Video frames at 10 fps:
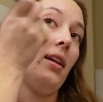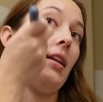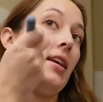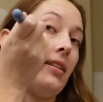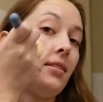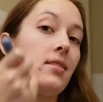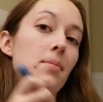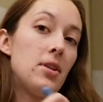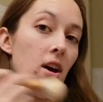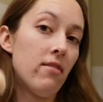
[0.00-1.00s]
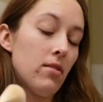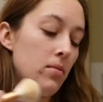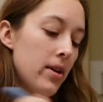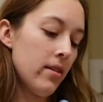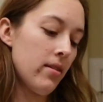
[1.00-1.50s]
needs to be covered
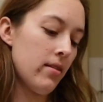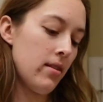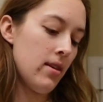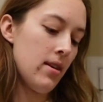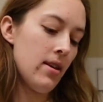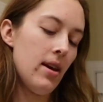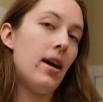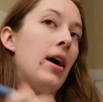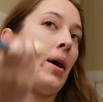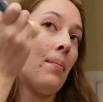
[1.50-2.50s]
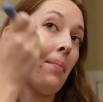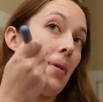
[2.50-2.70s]
with, um,